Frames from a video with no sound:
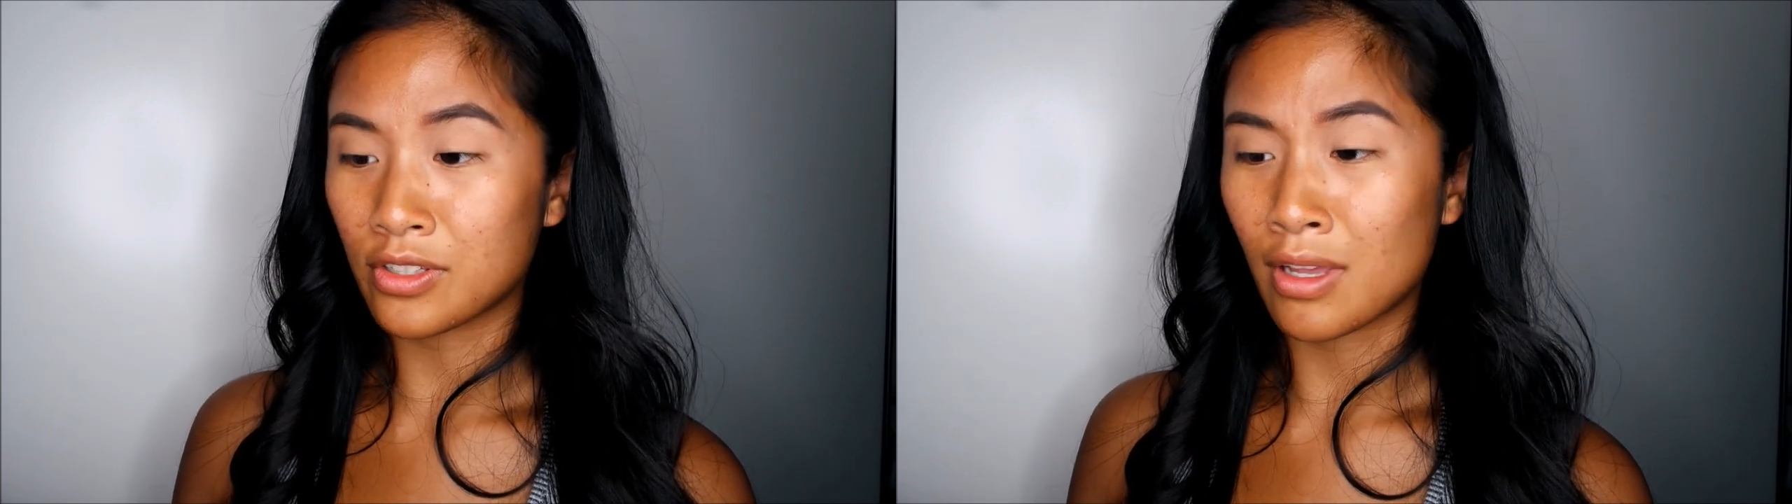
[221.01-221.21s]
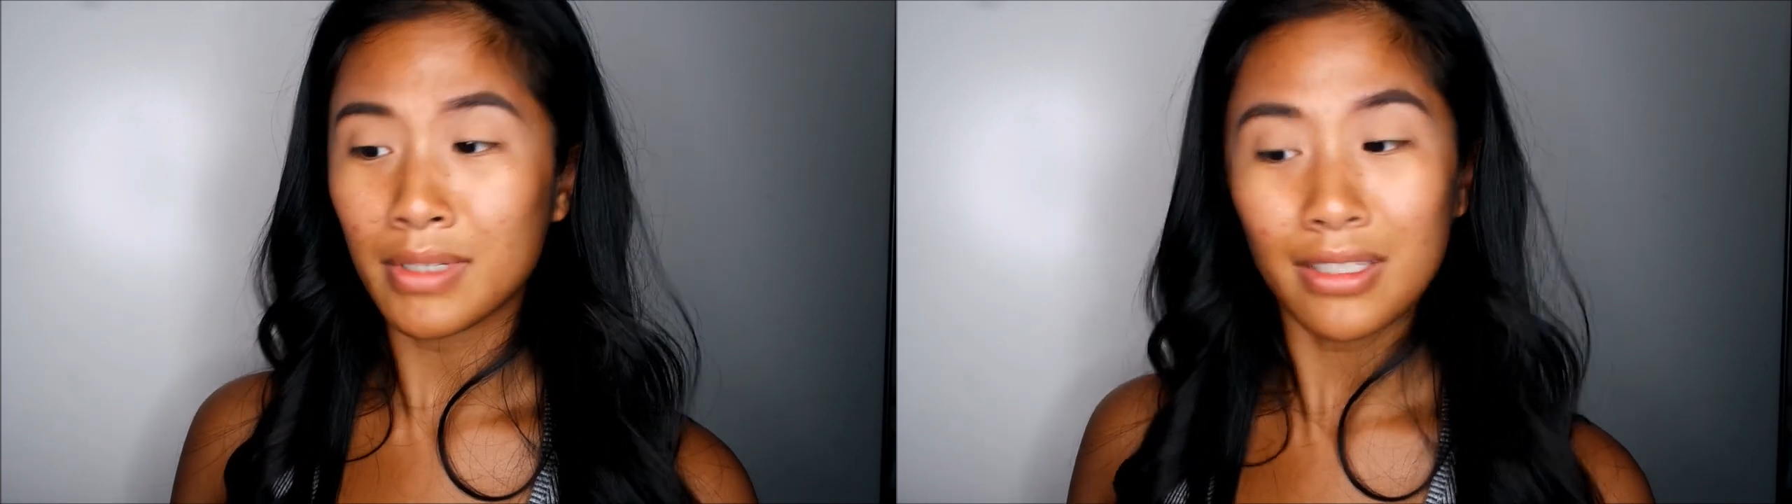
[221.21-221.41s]

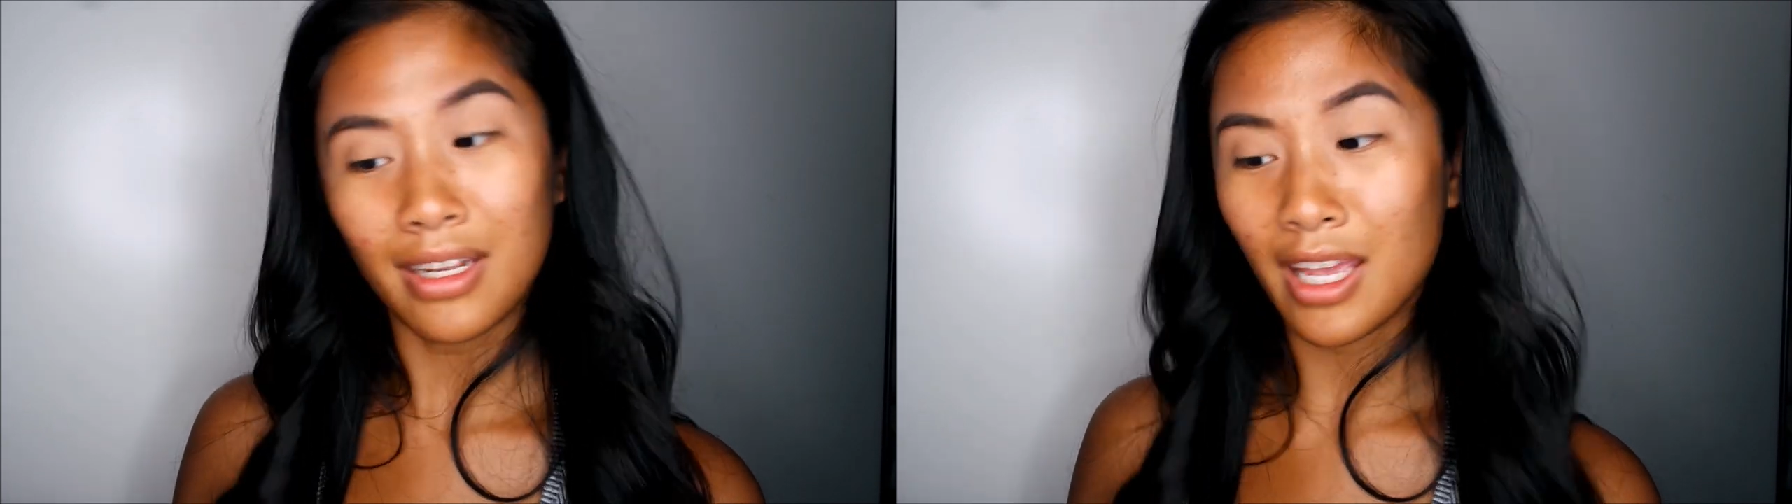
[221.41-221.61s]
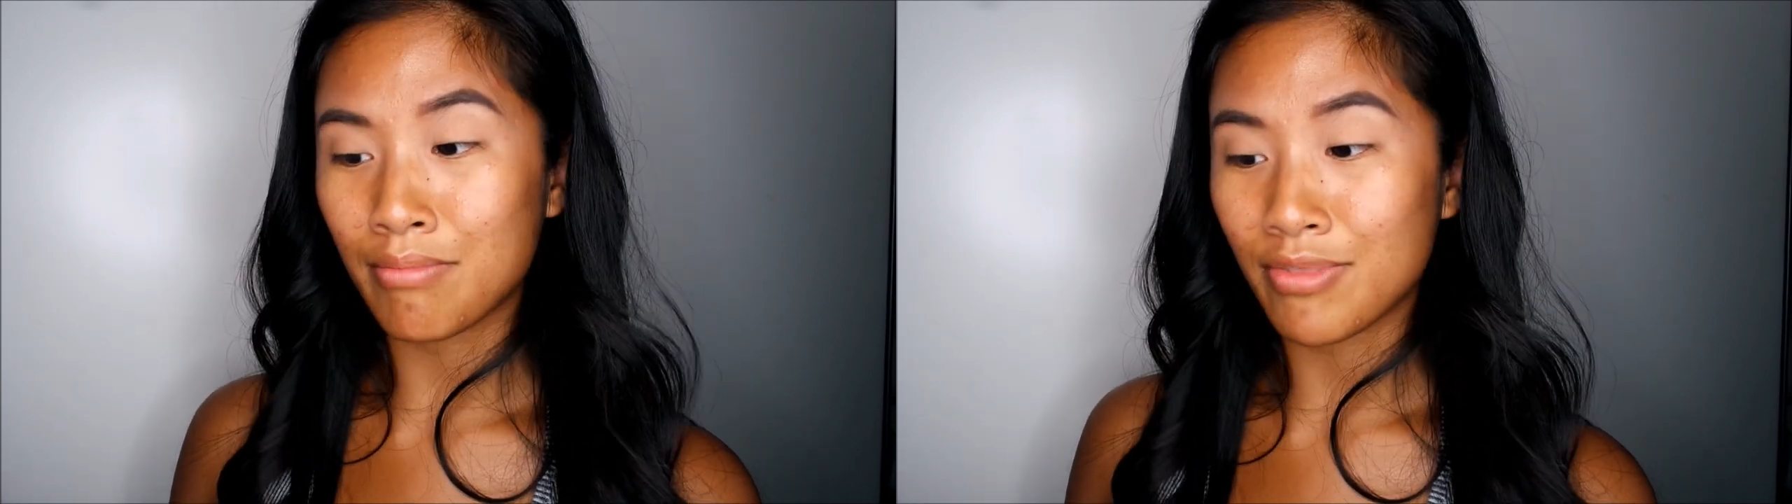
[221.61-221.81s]
so I'm just
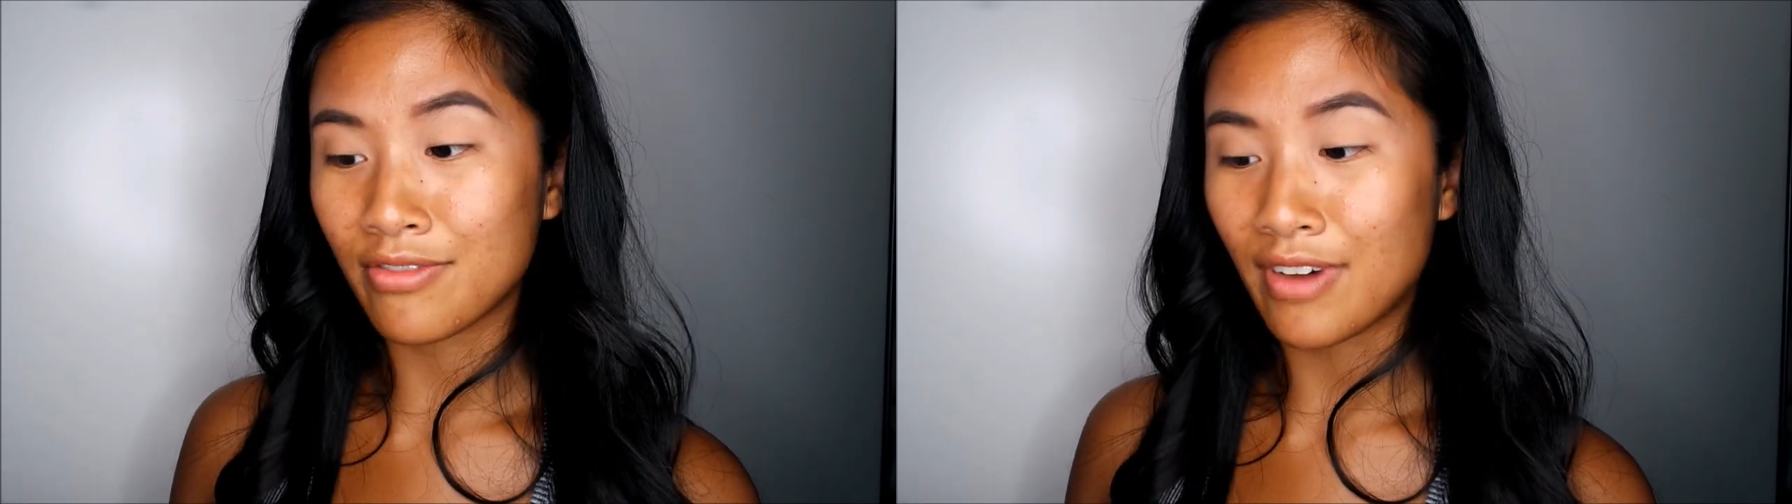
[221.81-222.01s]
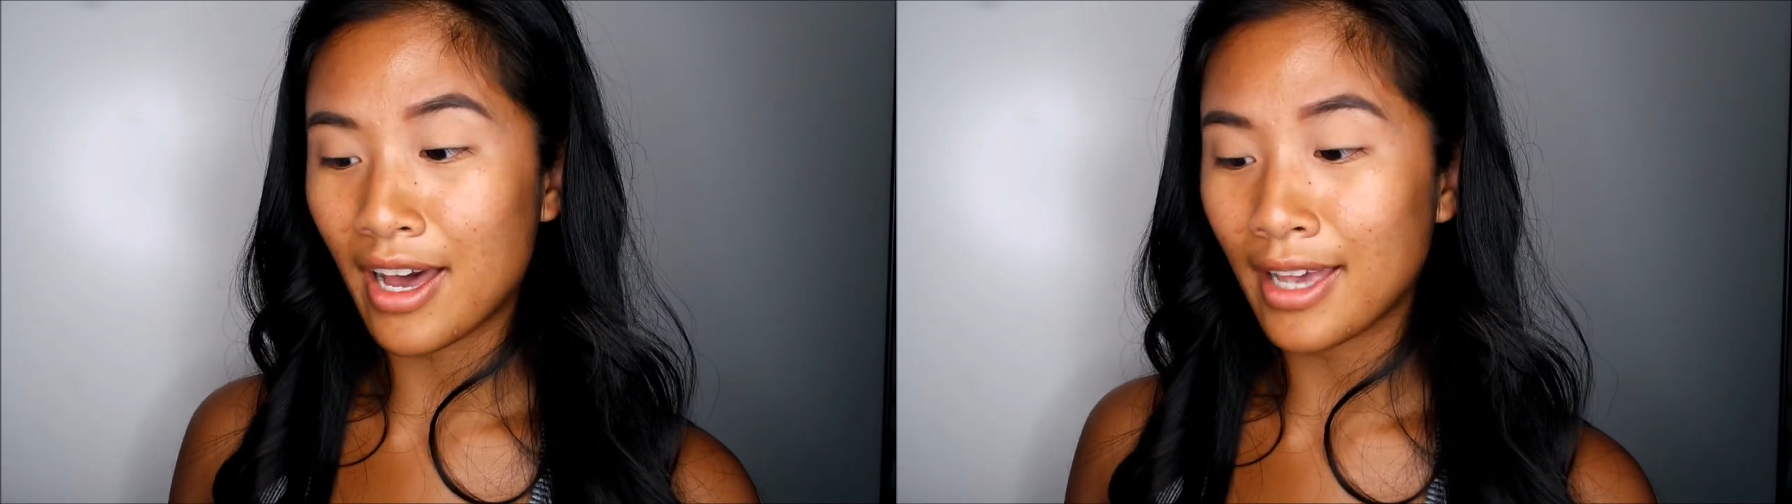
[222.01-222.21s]
gonna
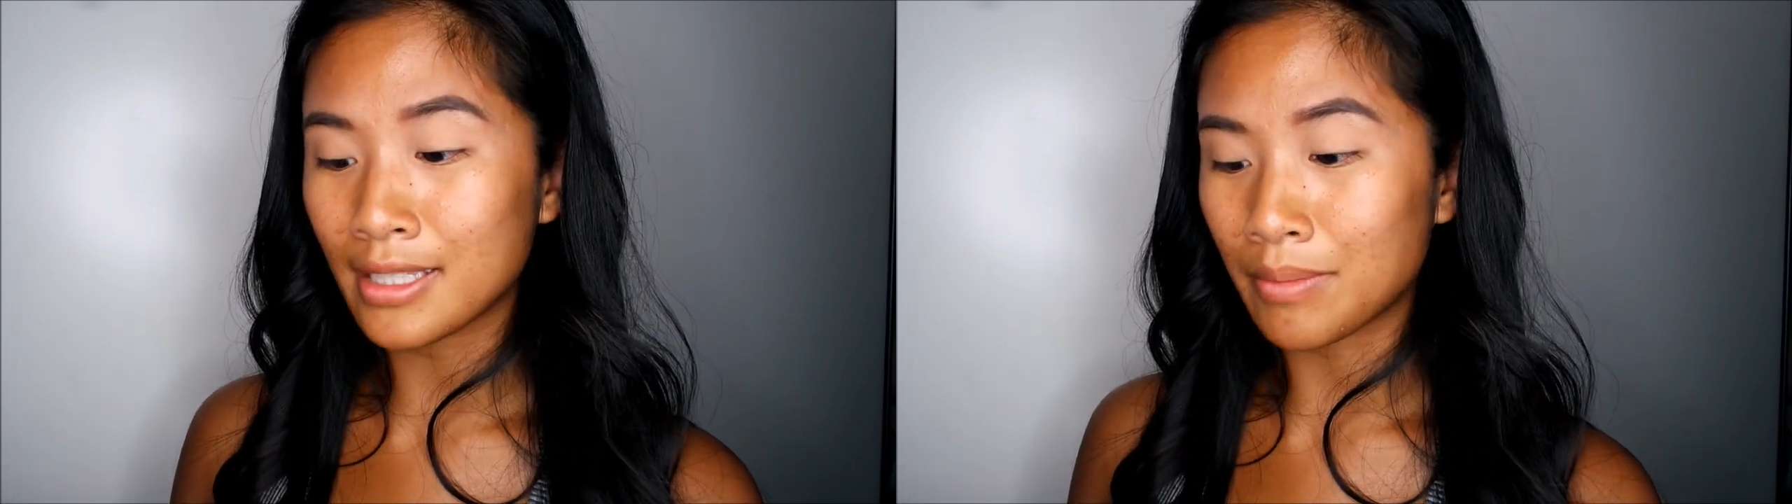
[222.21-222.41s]
improvise.